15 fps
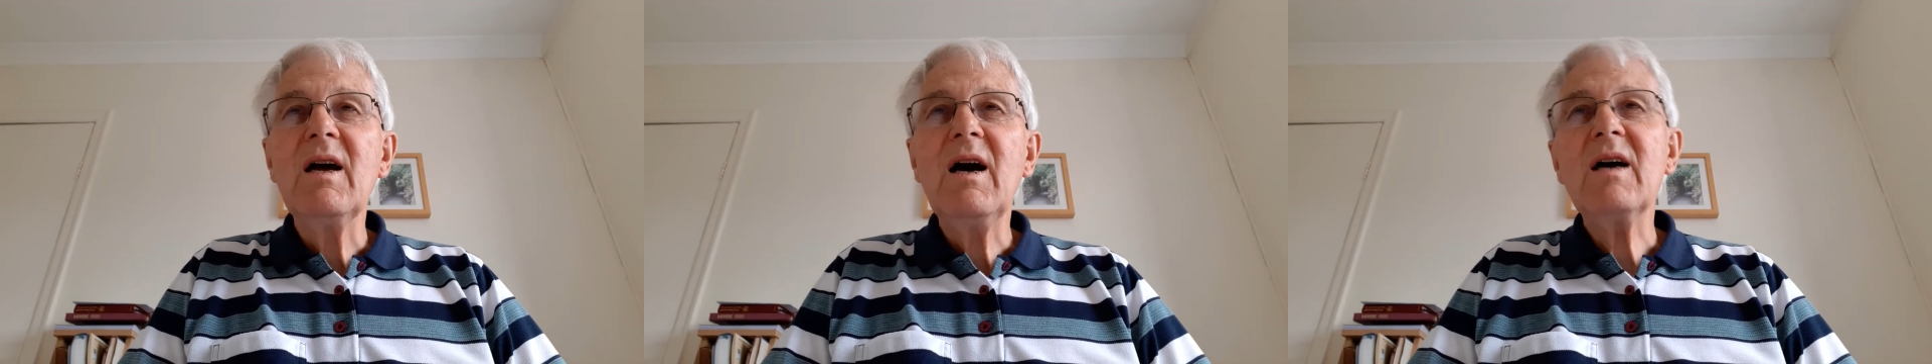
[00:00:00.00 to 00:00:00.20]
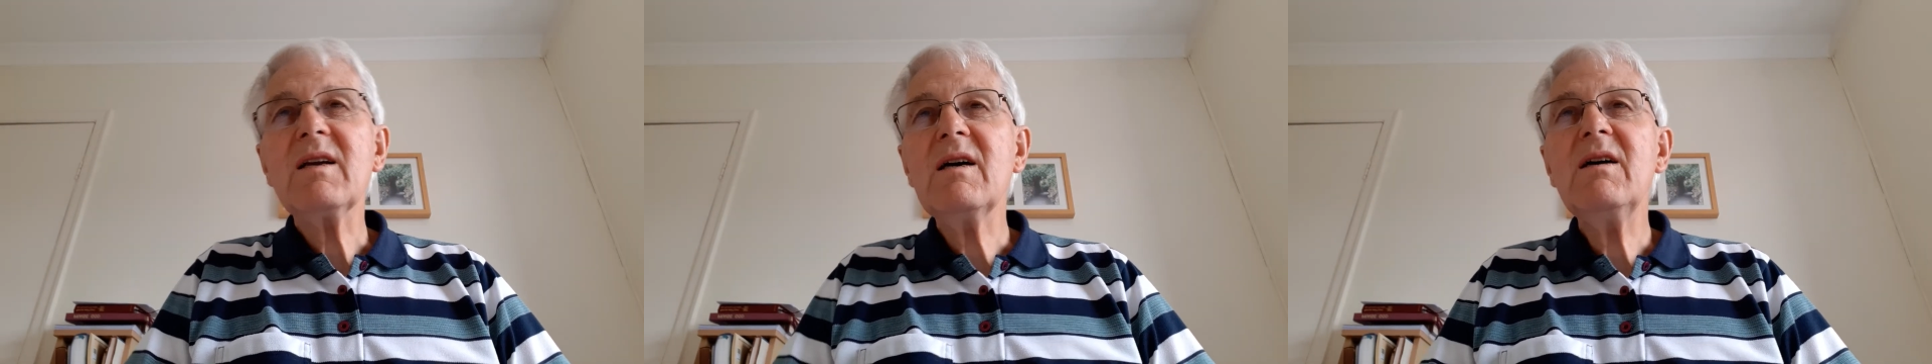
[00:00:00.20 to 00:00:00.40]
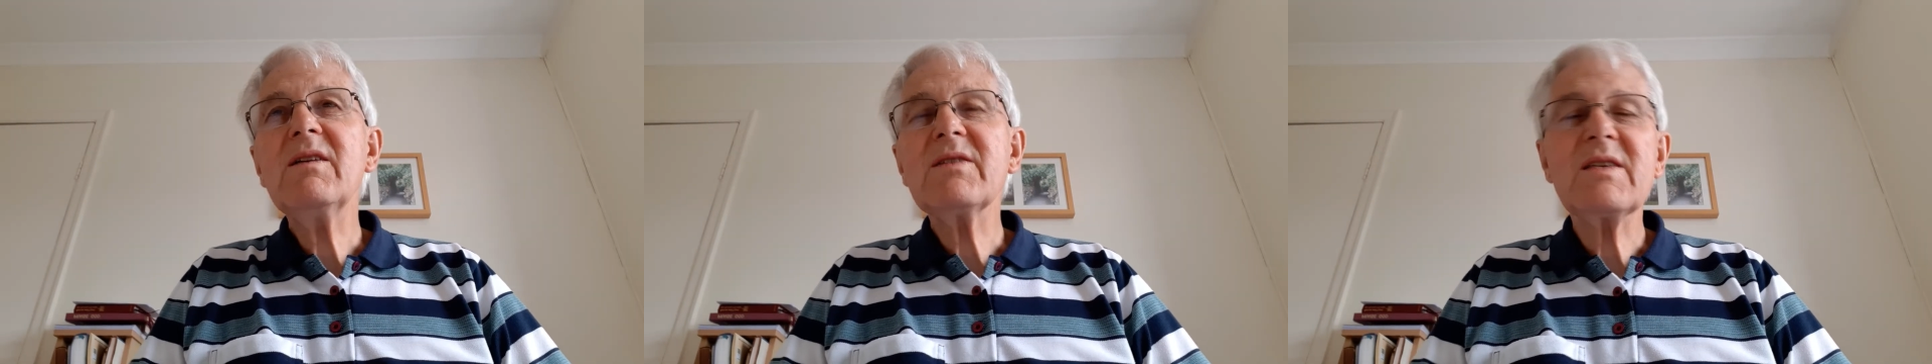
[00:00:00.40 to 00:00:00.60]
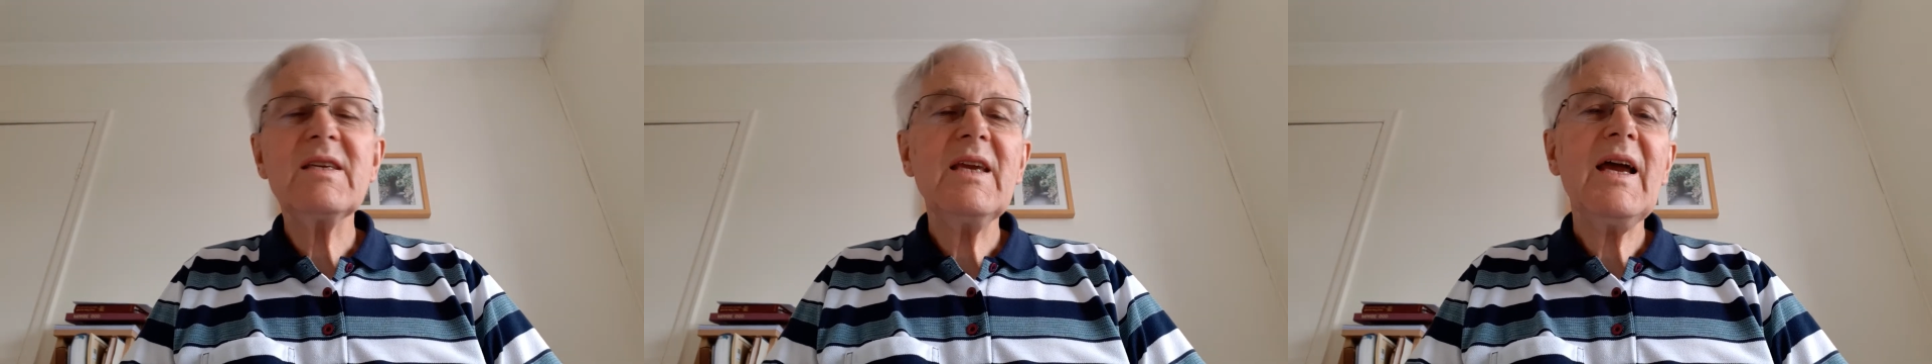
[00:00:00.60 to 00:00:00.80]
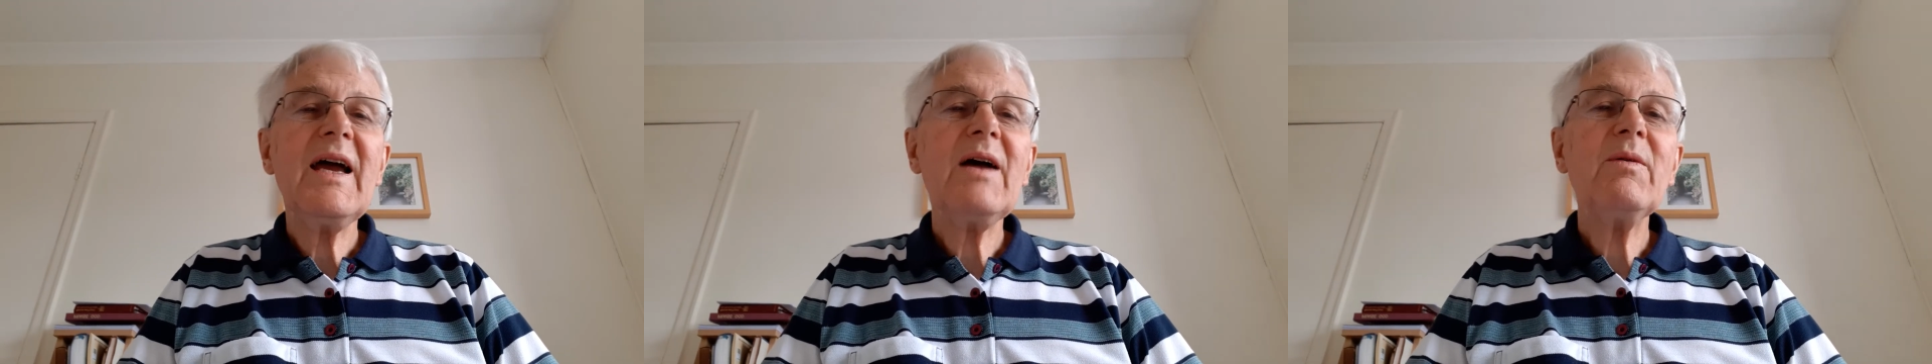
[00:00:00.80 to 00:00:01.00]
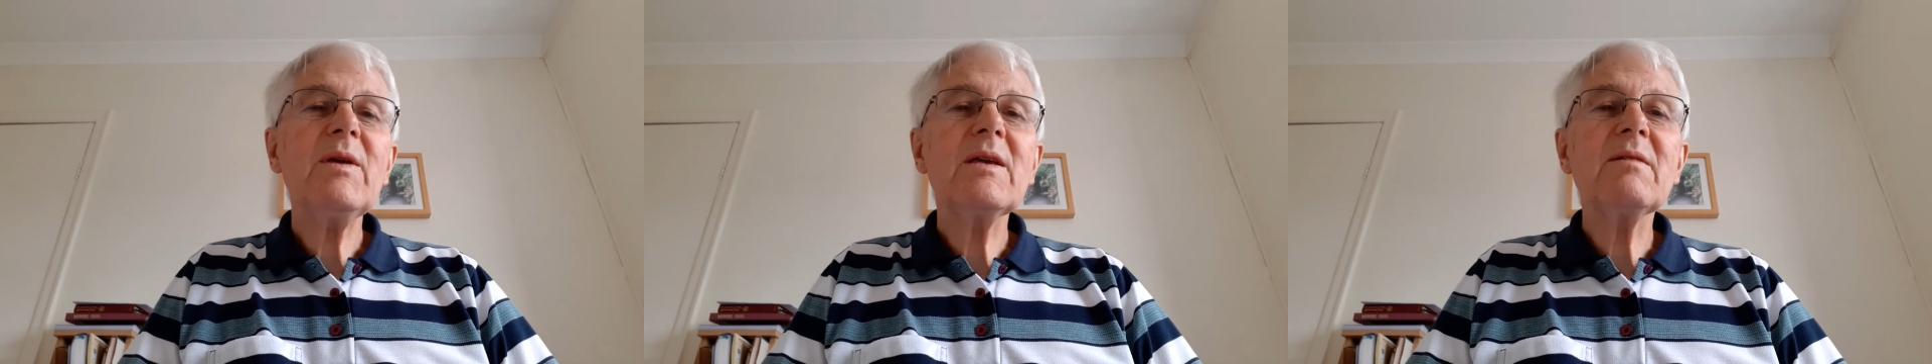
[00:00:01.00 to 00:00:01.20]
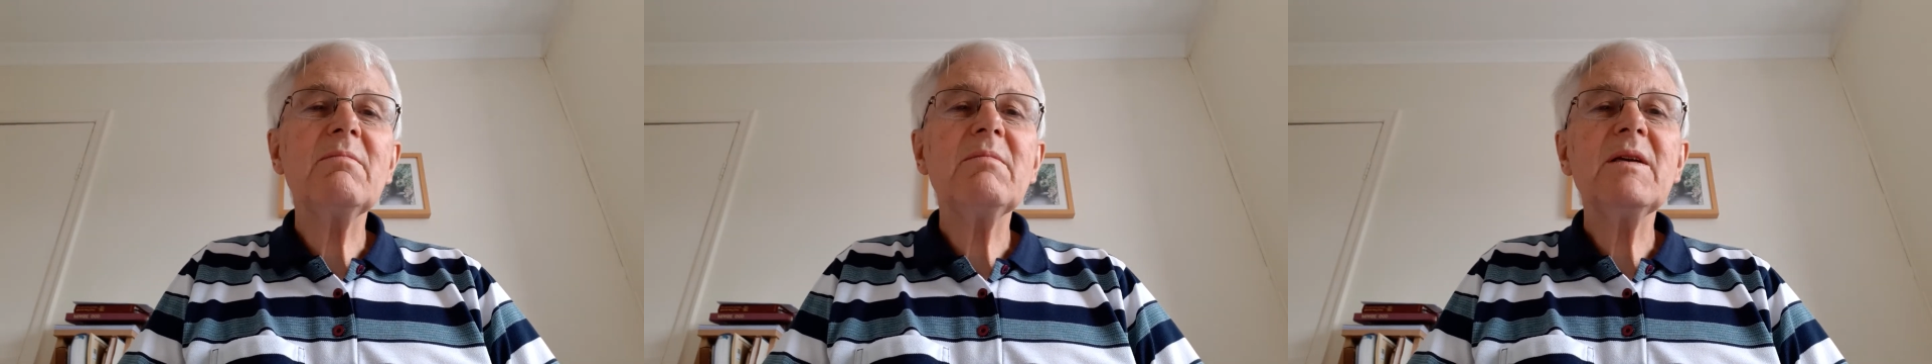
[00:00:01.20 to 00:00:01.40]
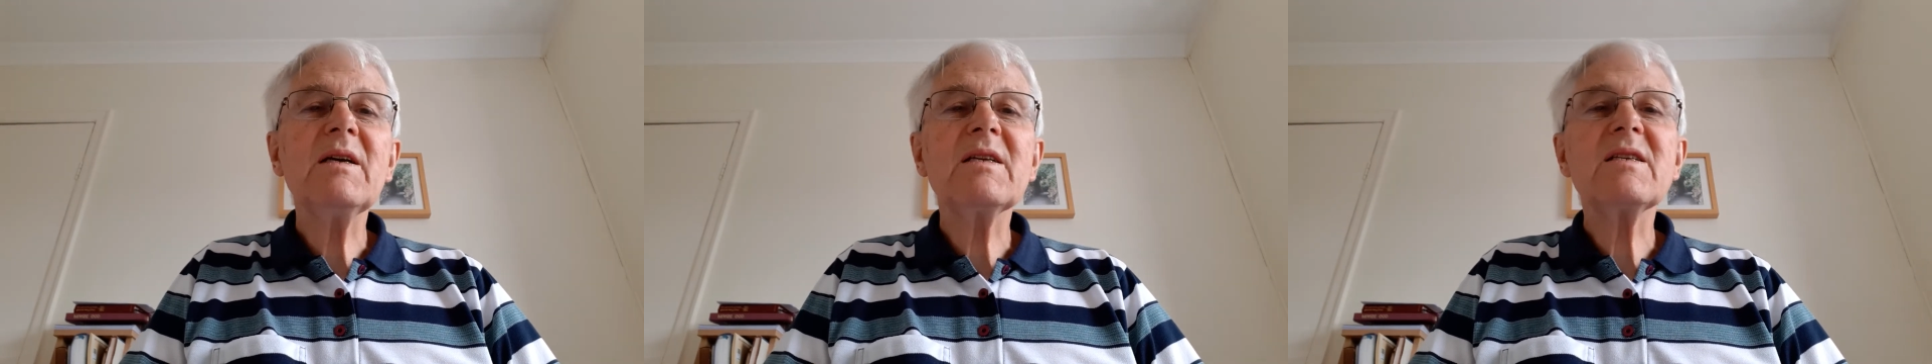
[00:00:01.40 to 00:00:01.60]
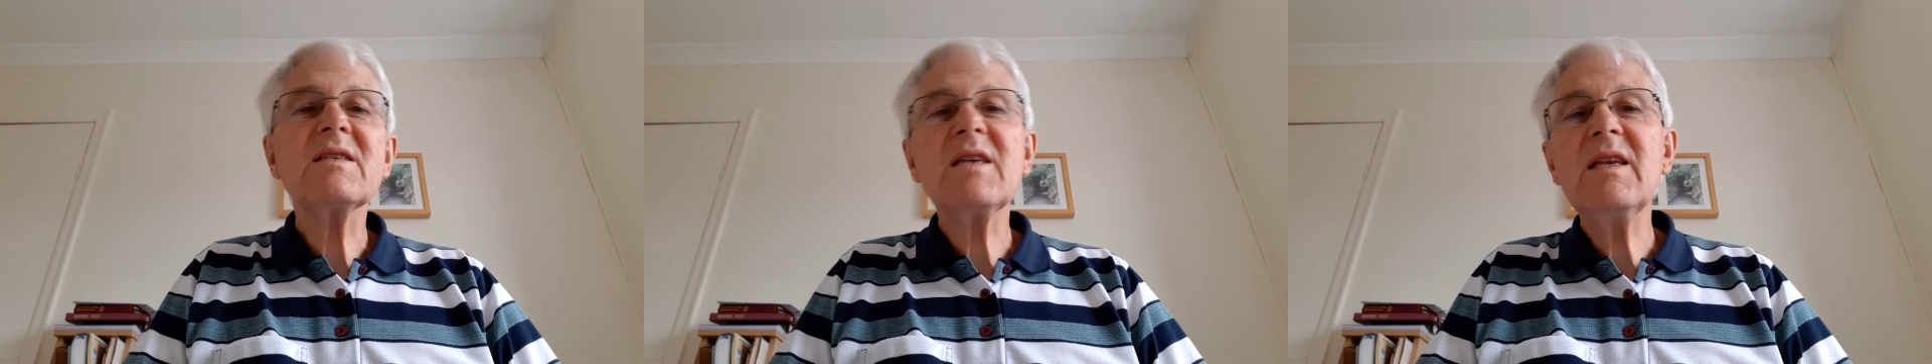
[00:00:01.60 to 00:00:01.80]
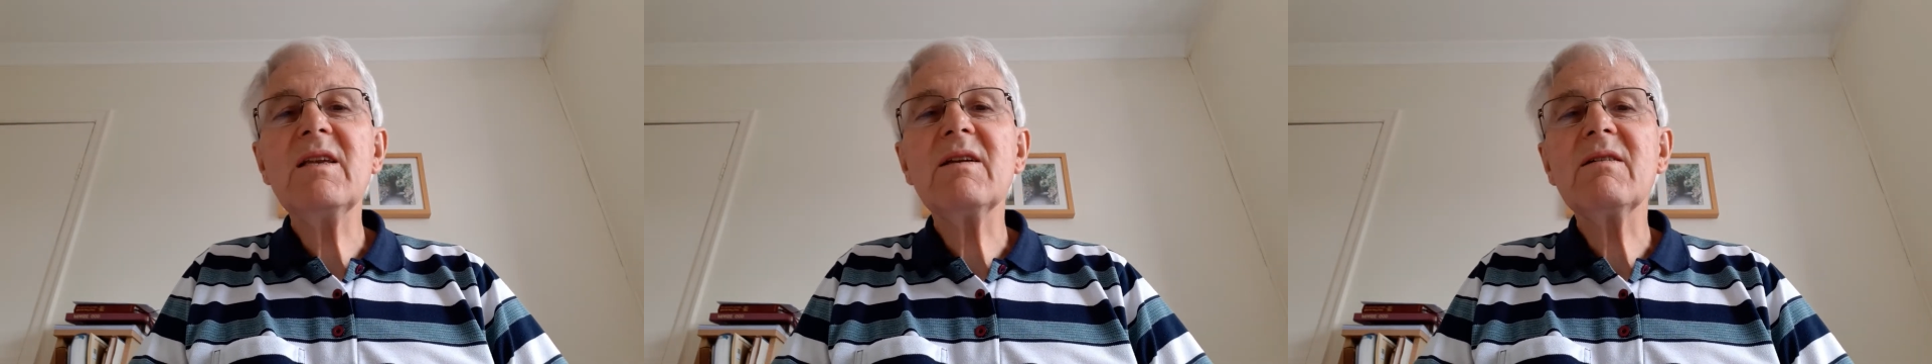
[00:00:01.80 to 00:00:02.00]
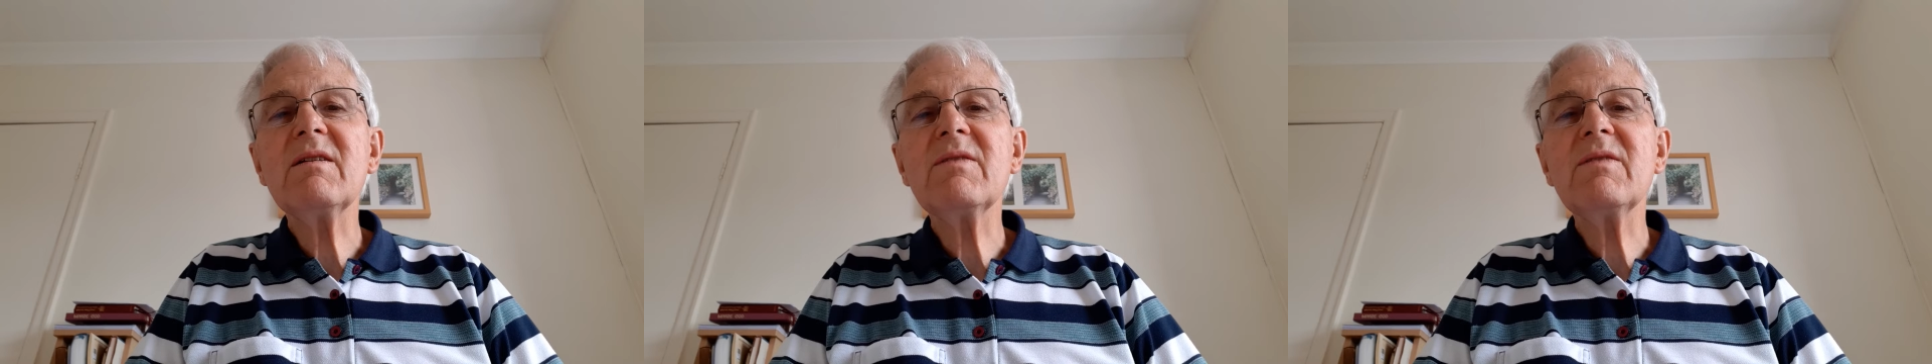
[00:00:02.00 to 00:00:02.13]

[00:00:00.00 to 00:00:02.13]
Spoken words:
I can't see how he can be a sinner